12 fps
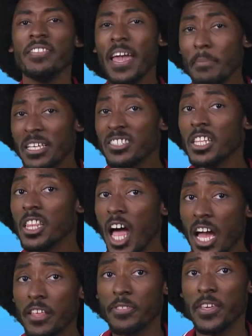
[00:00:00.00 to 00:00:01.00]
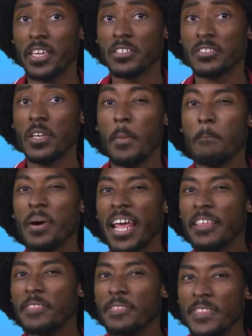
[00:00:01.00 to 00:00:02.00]
That means a lot of things, but
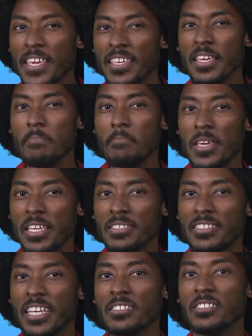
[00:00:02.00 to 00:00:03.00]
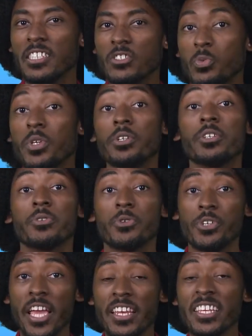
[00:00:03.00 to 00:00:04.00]
I think it means that since we were
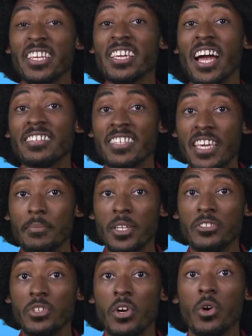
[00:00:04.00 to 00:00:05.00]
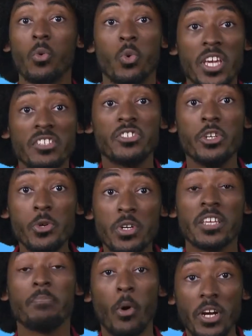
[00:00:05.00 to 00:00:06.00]
created in God's image, we too
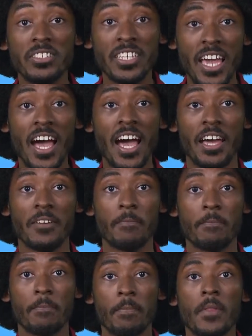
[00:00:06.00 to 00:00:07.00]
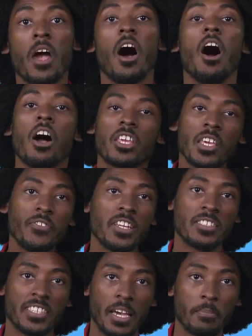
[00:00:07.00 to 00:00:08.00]
can point to God. I'll give you
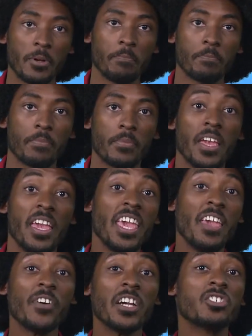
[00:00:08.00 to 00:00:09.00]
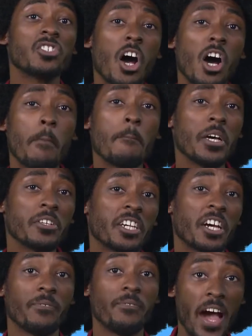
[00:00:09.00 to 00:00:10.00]
an example. If I saw a
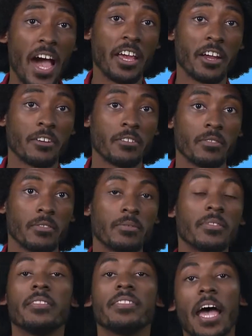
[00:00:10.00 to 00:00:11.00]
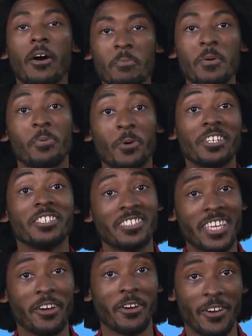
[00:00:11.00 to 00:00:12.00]
building on fire, that would be pretty
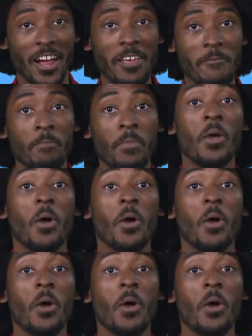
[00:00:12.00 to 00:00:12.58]
scary, right?